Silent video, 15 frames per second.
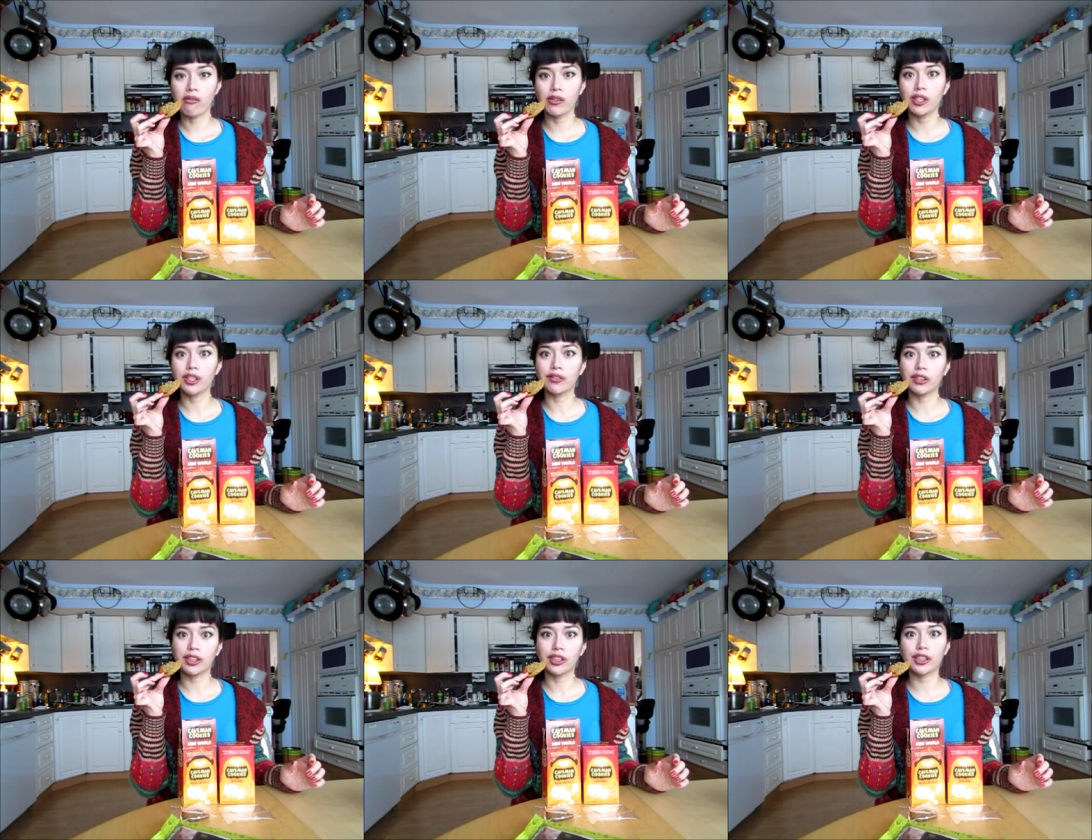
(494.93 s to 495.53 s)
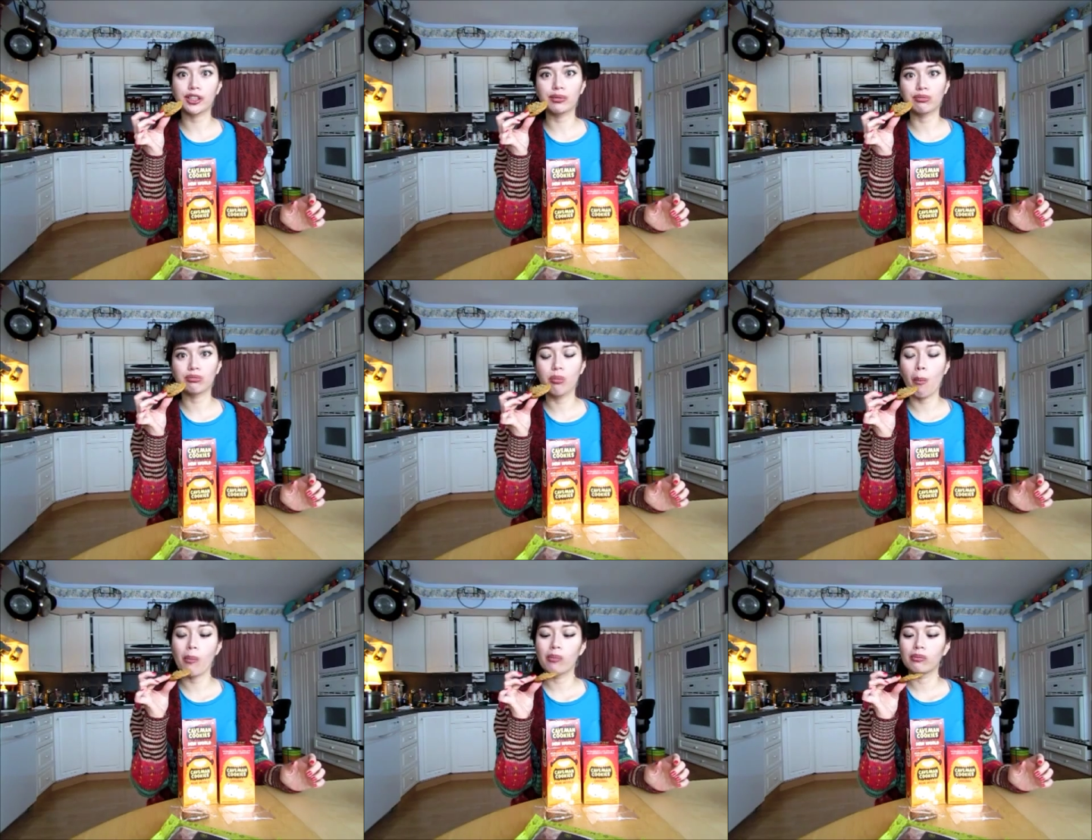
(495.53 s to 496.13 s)
Very, very good.
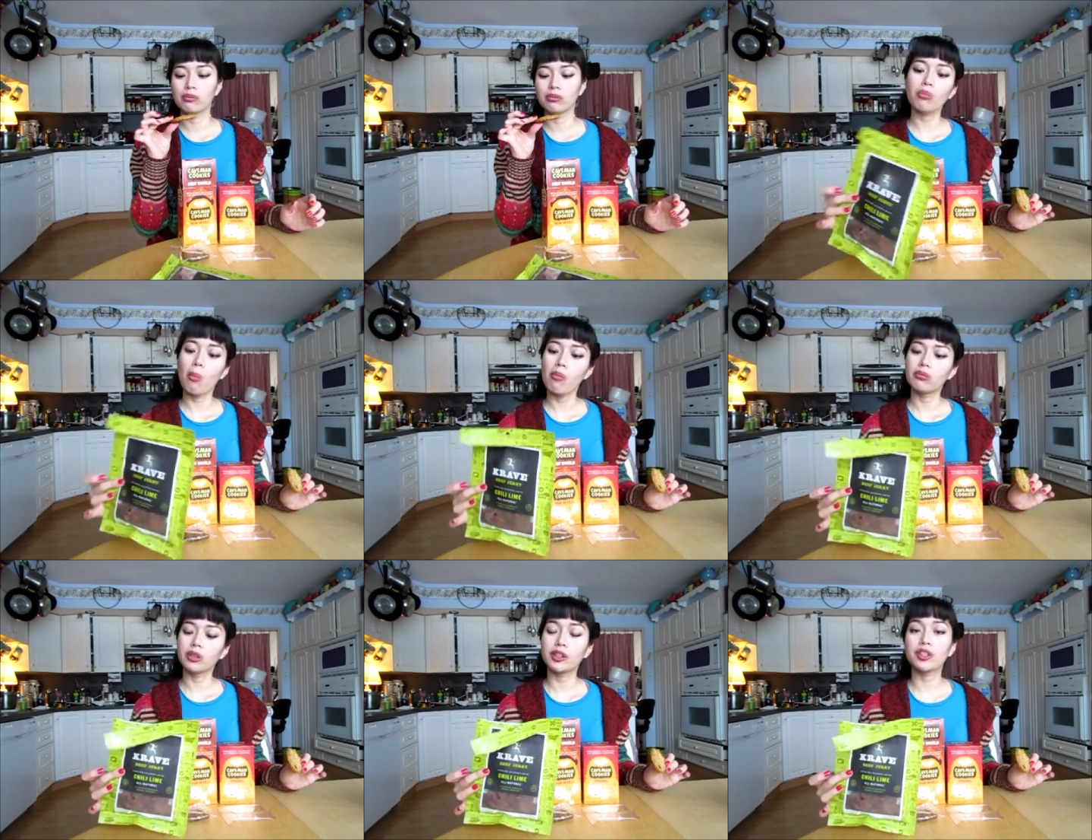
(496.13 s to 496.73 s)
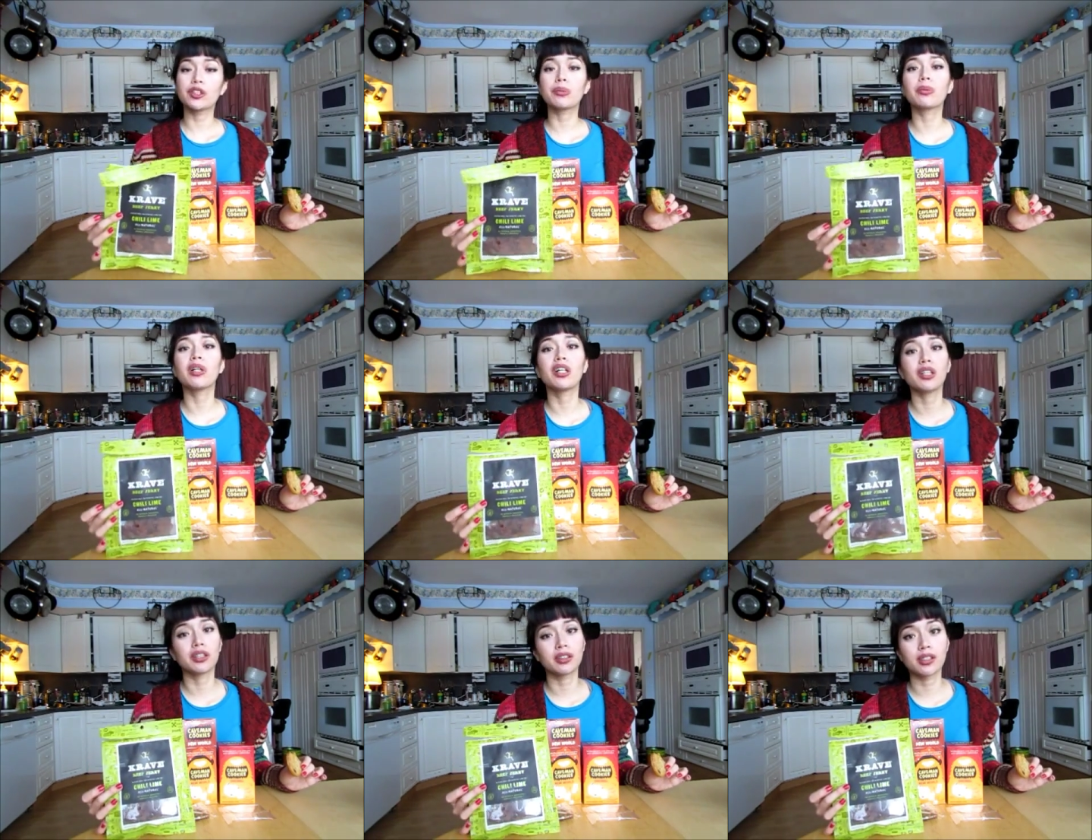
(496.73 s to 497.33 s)
The other
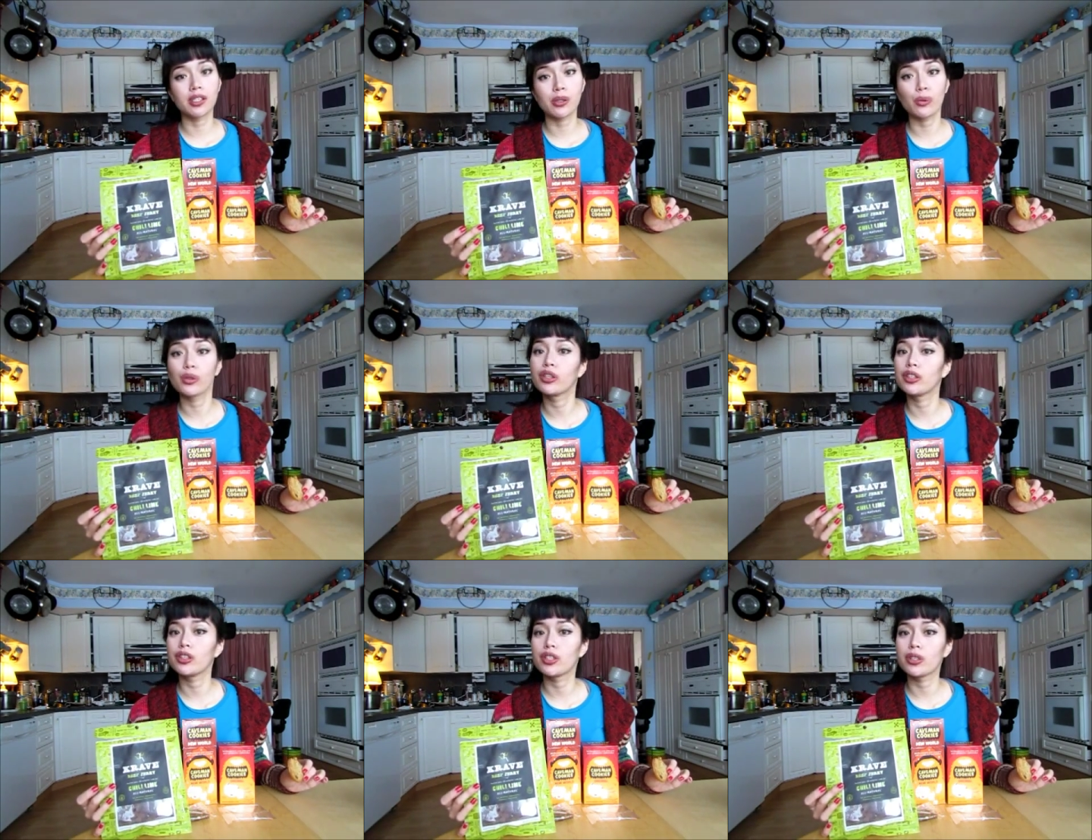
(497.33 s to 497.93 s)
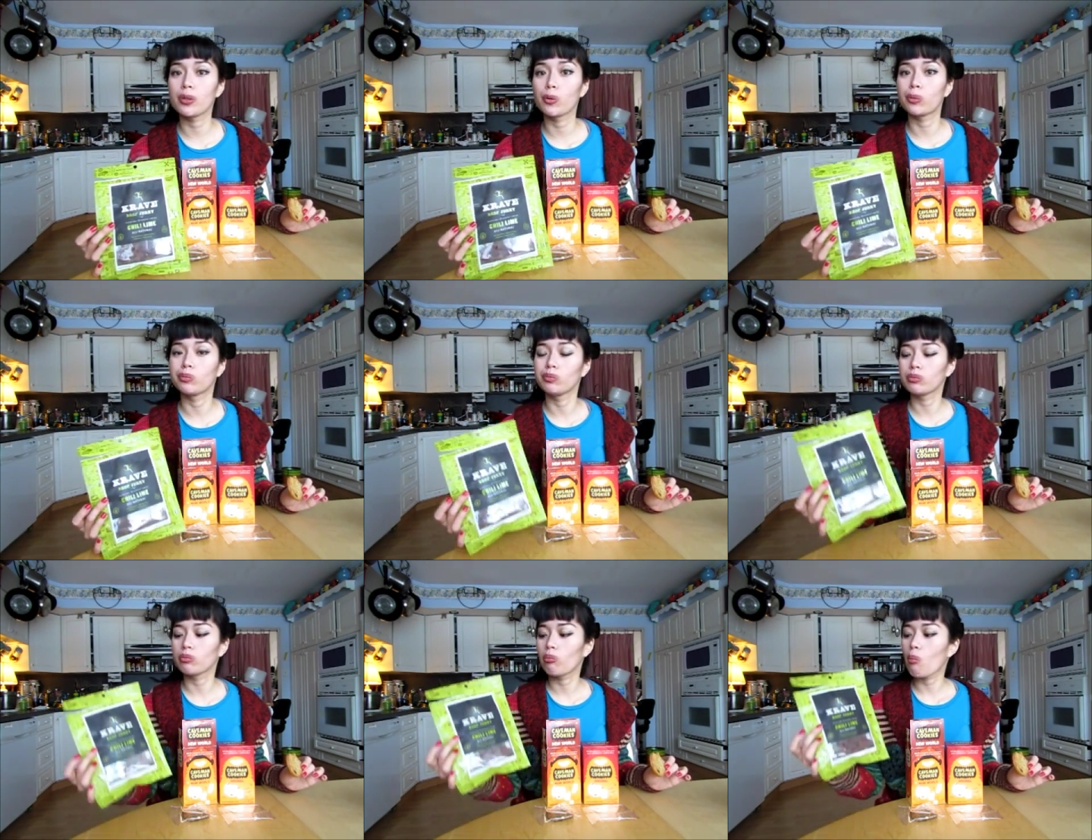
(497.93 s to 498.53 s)
product that I wanted to